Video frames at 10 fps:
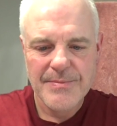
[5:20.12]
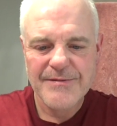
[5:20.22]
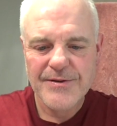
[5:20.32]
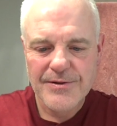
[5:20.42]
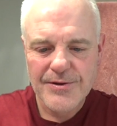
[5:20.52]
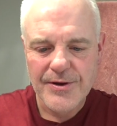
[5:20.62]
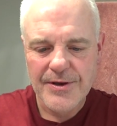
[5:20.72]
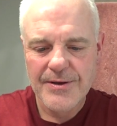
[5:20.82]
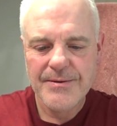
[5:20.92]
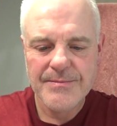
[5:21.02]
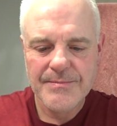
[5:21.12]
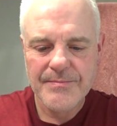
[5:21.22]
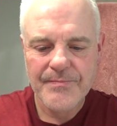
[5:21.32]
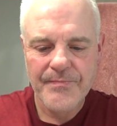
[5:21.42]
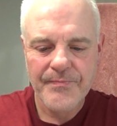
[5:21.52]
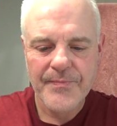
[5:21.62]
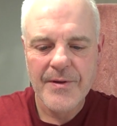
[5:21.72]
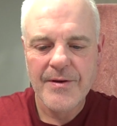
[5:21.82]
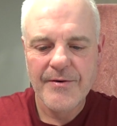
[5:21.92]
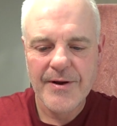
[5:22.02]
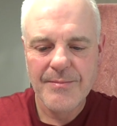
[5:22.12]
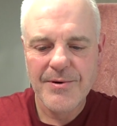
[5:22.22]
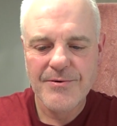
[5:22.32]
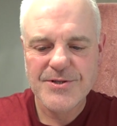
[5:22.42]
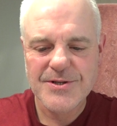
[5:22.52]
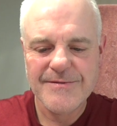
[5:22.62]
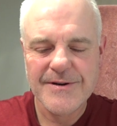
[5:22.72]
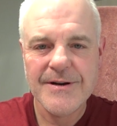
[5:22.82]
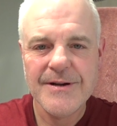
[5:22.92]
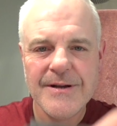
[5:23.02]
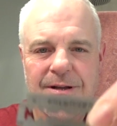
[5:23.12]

But if you look, right, Polsilver,